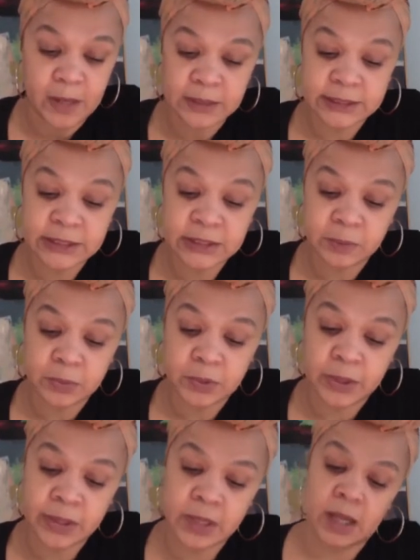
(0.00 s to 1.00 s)
This is
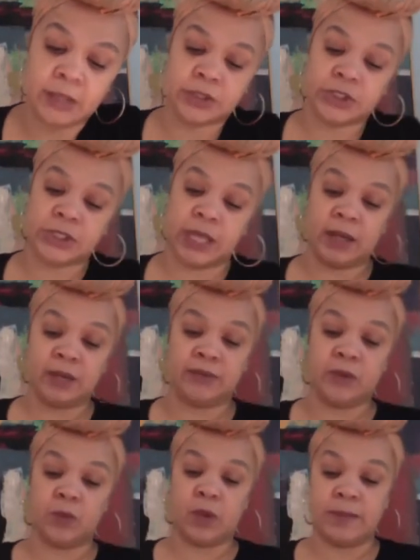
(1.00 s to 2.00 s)
important to understand if
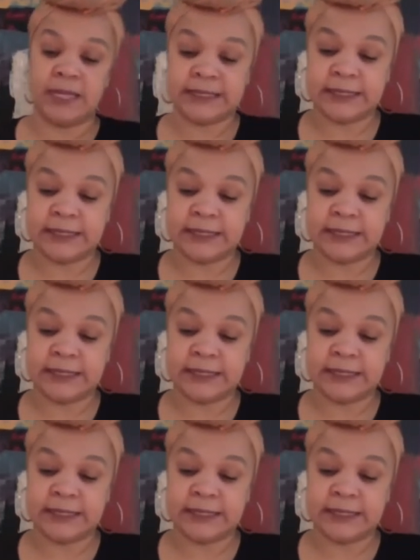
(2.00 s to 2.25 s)
you want to make